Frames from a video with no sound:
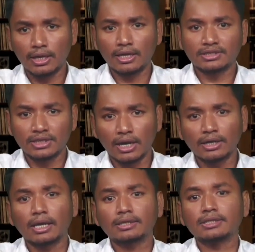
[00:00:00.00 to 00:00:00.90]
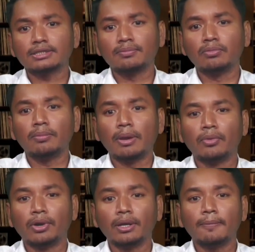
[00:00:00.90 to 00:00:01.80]
a shared accessible
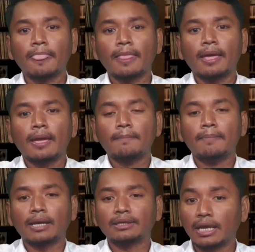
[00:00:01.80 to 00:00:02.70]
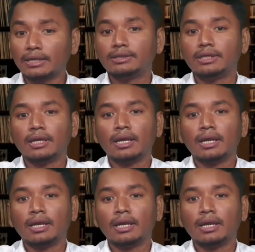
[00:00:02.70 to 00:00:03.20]
memory bank that